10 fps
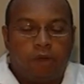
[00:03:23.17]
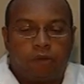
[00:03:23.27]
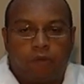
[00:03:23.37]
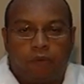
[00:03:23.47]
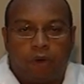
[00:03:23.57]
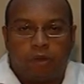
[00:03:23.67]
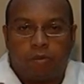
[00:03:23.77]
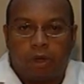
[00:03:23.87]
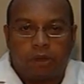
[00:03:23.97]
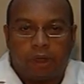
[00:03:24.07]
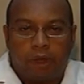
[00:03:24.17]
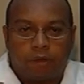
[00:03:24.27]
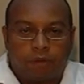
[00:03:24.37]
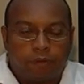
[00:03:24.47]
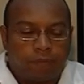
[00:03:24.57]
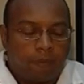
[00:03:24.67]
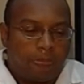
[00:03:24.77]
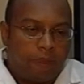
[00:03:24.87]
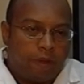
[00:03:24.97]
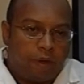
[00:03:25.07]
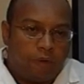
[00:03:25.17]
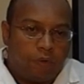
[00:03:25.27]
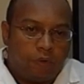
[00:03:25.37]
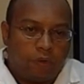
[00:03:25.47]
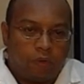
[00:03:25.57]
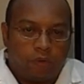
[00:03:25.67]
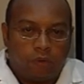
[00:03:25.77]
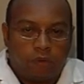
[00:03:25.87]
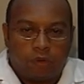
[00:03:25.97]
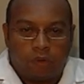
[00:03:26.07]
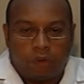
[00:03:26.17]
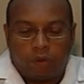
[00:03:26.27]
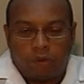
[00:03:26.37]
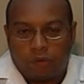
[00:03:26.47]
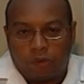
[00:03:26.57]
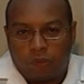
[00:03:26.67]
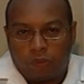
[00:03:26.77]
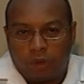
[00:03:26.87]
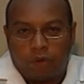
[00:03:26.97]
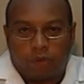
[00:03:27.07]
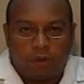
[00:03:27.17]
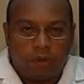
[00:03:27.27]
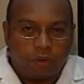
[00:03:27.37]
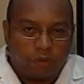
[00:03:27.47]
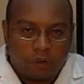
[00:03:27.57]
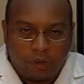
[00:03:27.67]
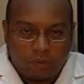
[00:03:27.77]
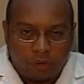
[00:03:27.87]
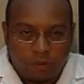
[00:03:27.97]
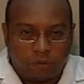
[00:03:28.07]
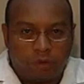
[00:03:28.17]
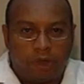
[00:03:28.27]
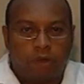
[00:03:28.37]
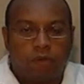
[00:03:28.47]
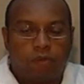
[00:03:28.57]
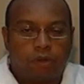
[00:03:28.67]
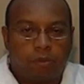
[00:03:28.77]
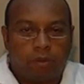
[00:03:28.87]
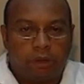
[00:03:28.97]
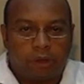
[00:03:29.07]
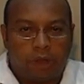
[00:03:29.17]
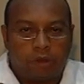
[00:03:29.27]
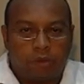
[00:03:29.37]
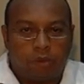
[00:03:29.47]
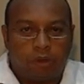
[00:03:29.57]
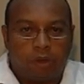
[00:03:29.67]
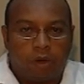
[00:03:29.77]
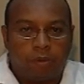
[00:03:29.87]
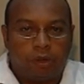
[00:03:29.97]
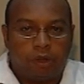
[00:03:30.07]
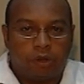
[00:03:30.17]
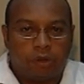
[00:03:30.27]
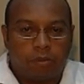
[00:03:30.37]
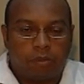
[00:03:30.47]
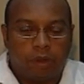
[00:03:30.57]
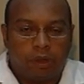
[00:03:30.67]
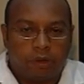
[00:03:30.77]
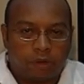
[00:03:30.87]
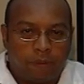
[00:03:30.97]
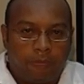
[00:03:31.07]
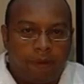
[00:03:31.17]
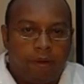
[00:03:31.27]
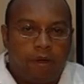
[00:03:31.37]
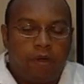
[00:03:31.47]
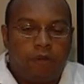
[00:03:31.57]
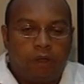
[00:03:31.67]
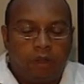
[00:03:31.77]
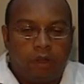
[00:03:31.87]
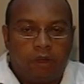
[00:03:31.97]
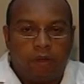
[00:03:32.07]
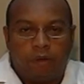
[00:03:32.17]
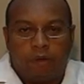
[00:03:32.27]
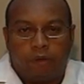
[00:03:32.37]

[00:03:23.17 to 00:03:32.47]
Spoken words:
So far as breast cancer, there is no increase or decrease or change in the risk of breast cancer with the augmentations in place. The